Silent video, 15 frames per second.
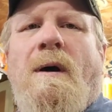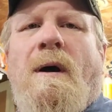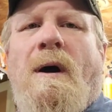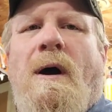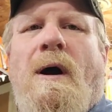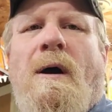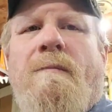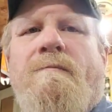
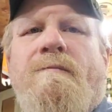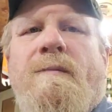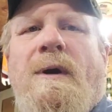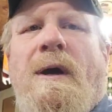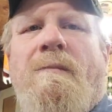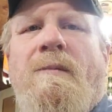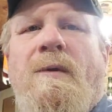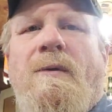
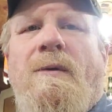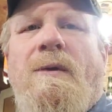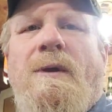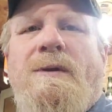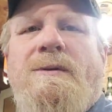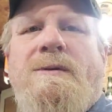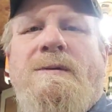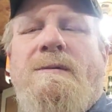I'm doing
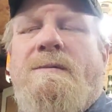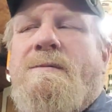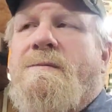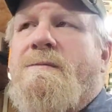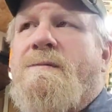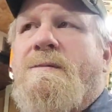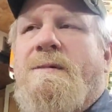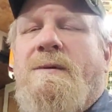this
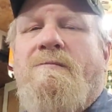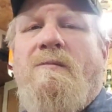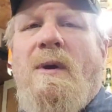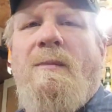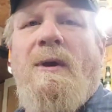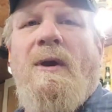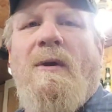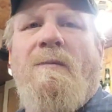to
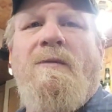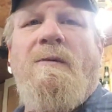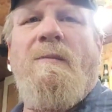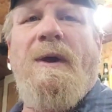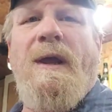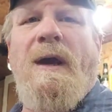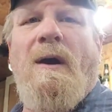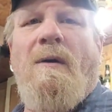maybe help
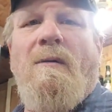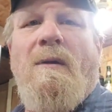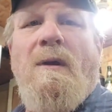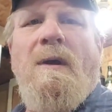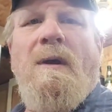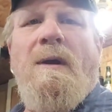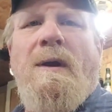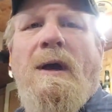somebody out
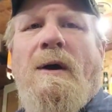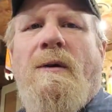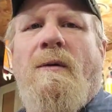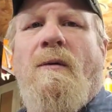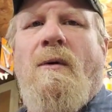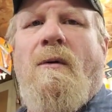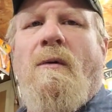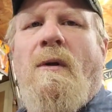down the
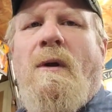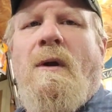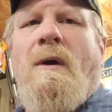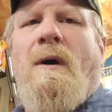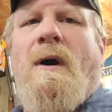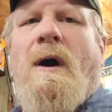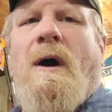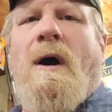road.
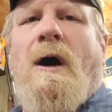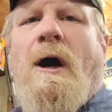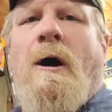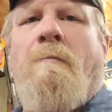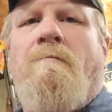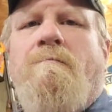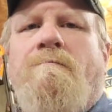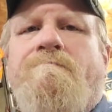
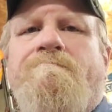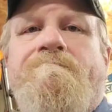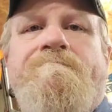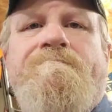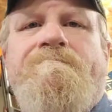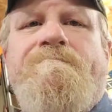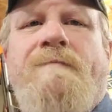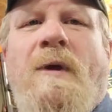Um,
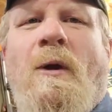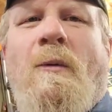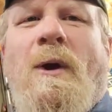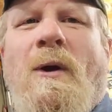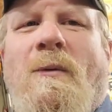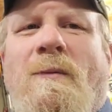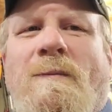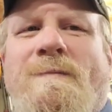Here we
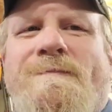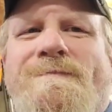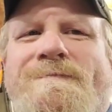go.